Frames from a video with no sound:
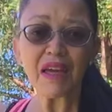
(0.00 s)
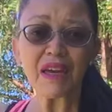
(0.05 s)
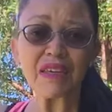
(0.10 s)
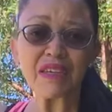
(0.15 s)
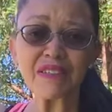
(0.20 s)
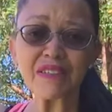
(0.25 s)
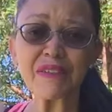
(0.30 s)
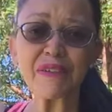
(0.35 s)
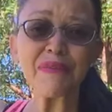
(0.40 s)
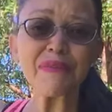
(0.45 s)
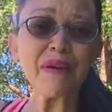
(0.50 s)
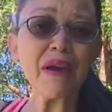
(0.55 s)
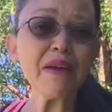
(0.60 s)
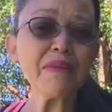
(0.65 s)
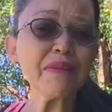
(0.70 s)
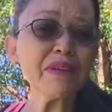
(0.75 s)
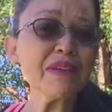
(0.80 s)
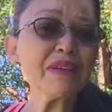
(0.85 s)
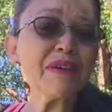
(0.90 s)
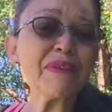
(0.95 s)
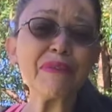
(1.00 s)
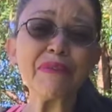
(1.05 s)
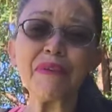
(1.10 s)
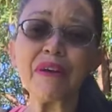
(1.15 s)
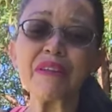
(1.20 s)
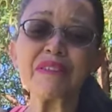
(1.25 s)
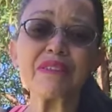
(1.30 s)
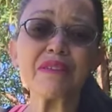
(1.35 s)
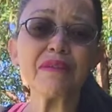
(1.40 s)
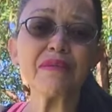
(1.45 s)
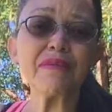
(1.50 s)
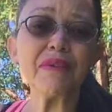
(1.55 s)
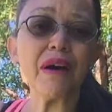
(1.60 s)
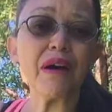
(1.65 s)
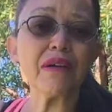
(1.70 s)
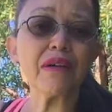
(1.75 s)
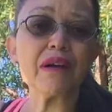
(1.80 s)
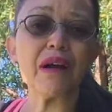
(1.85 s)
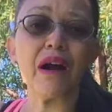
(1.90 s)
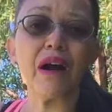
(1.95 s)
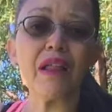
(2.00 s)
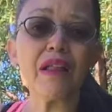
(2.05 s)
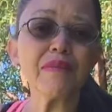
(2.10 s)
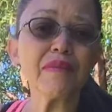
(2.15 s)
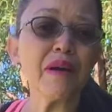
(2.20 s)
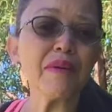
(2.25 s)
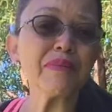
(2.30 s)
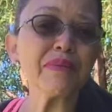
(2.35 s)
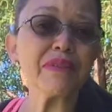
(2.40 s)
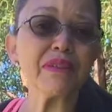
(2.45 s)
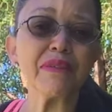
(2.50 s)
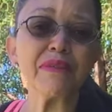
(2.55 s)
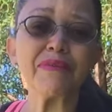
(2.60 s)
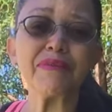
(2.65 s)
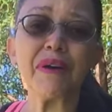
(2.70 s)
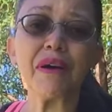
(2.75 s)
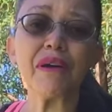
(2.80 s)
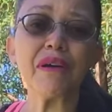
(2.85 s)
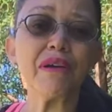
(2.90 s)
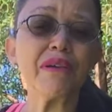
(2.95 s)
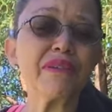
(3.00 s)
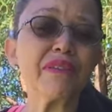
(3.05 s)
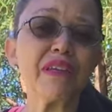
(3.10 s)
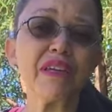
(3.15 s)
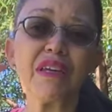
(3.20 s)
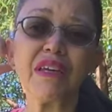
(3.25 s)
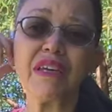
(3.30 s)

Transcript: get your family, your friends involved, call them up on the phone,